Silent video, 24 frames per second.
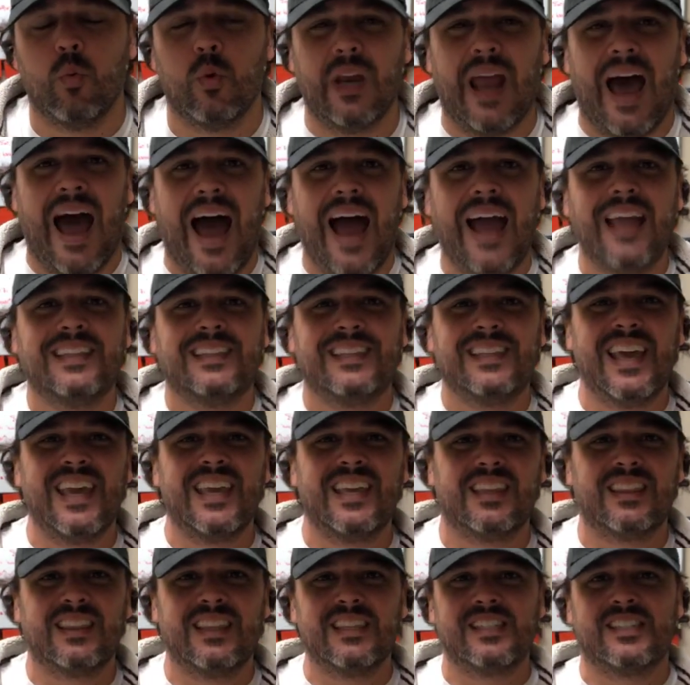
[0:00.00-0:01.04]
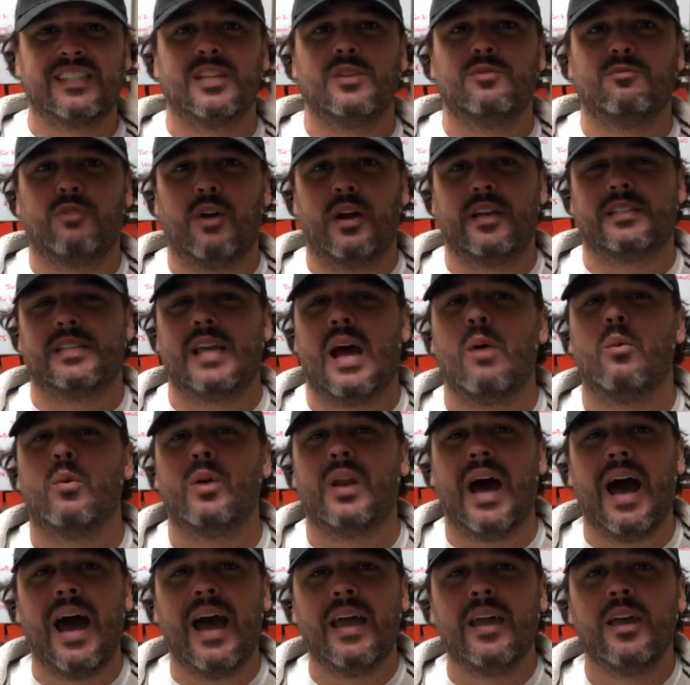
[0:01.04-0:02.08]
Would I take this advice? How
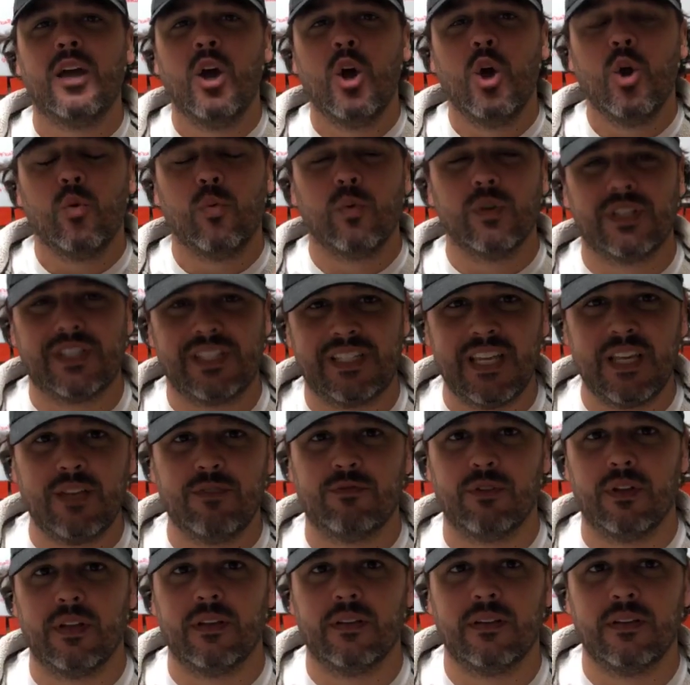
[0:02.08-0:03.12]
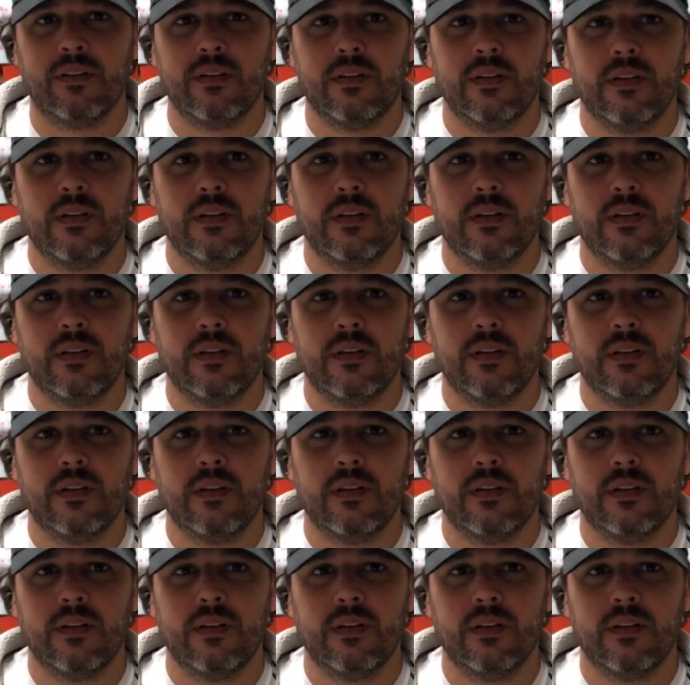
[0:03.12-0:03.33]
would I receive it?